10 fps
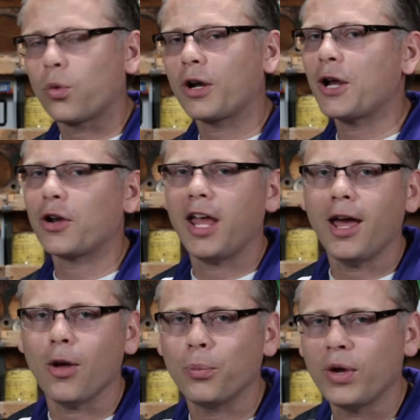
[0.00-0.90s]
We're here to
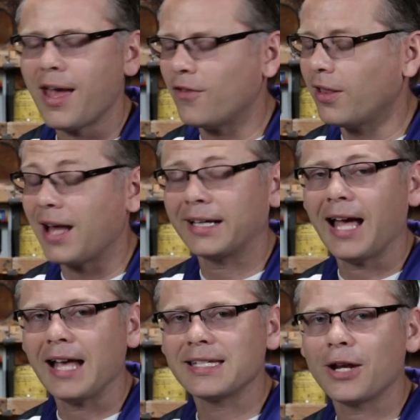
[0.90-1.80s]
help. We have a lot of
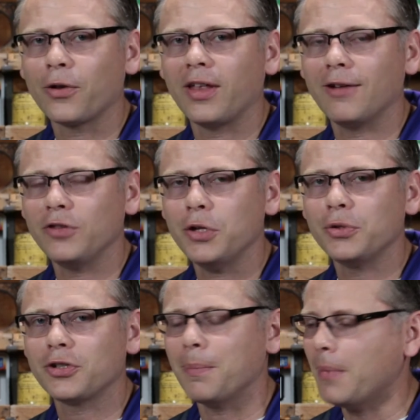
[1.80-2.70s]
guys here that have
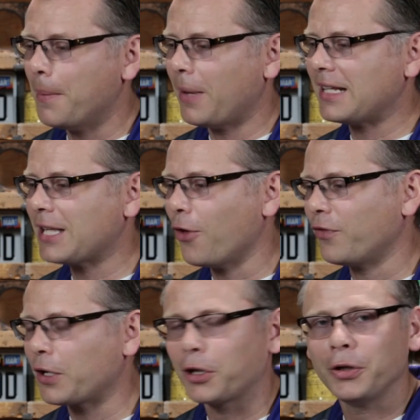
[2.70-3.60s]
used them,
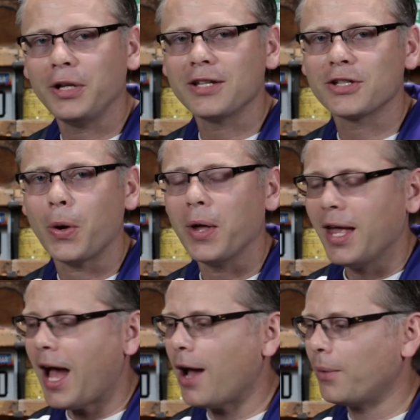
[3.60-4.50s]
myself included, so
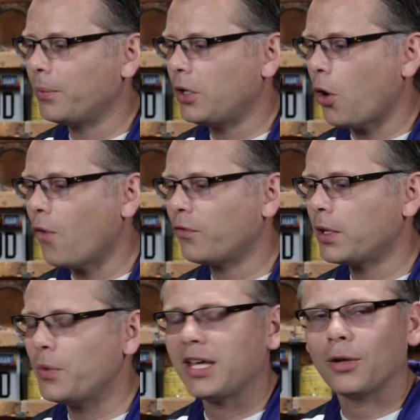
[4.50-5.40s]
you know,
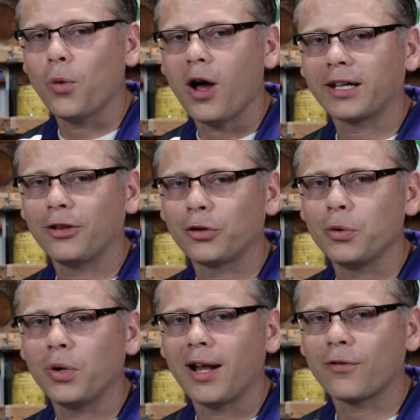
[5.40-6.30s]
hopefully we can walk you
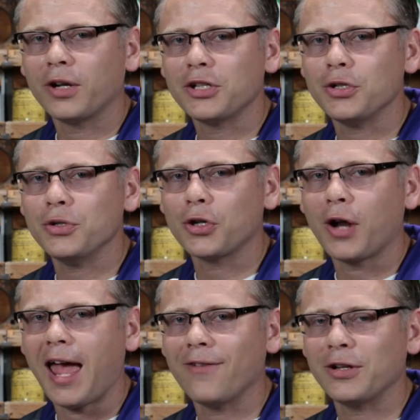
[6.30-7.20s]
through whatever issues you're
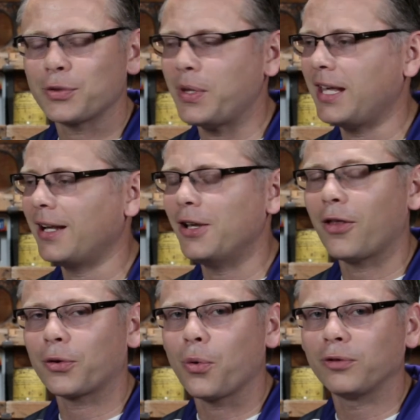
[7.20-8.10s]
having so we can get
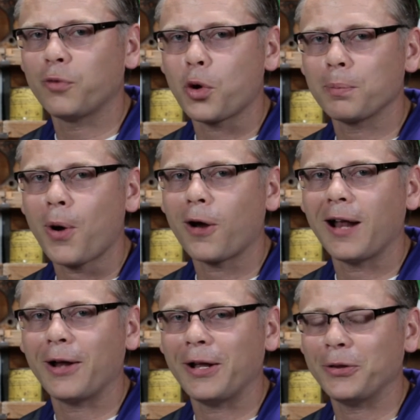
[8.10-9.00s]
another old Ford part
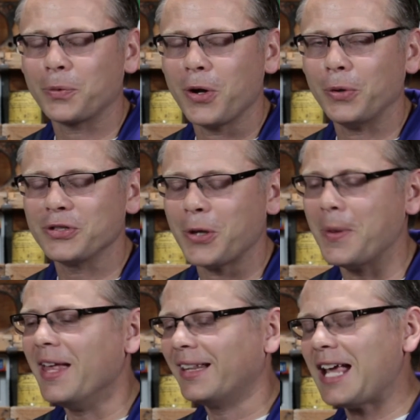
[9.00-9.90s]
out on the road. So
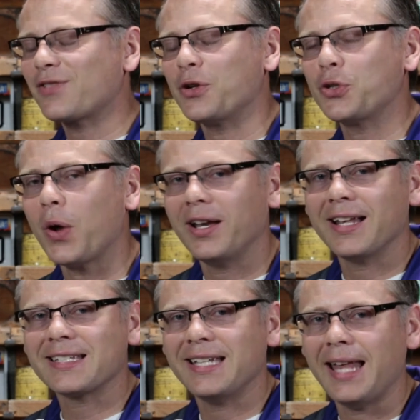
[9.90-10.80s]
thanks for joining
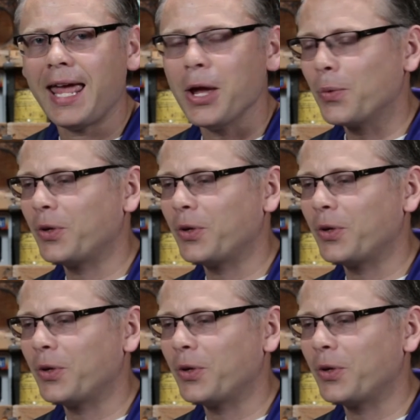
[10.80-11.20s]
us today.